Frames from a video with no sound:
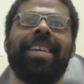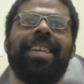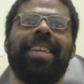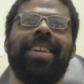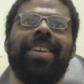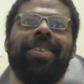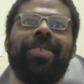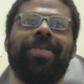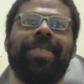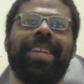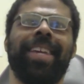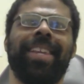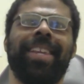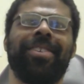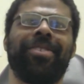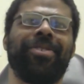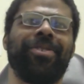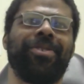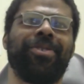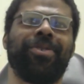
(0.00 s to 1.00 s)
you know get a
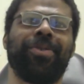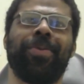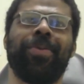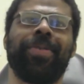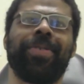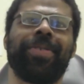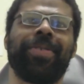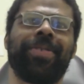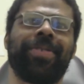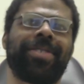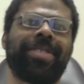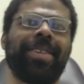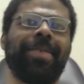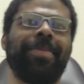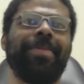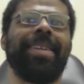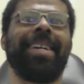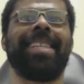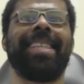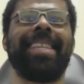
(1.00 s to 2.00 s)
tutorial or
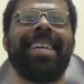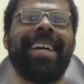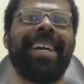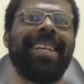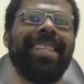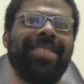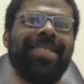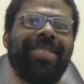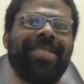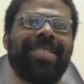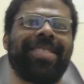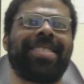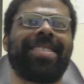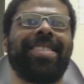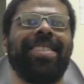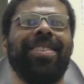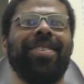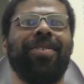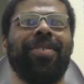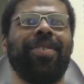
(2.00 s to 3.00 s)
something like that and just
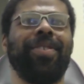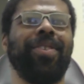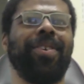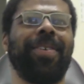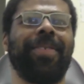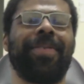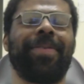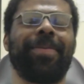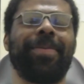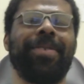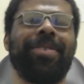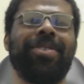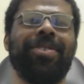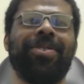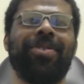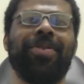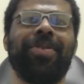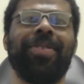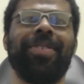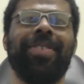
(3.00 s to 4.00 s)
learn learn from the
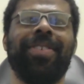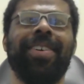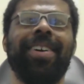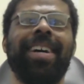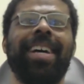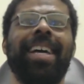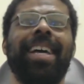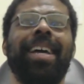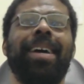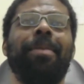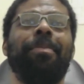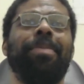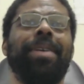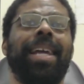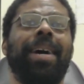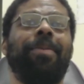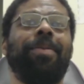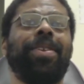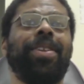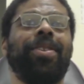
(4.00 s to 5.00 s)
tutorial. But
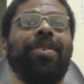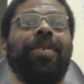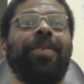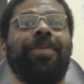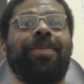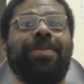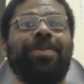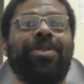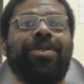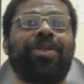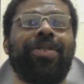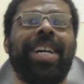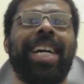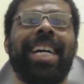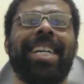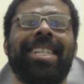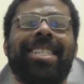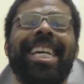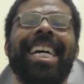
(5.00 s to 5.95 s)
I want to learn from scratch.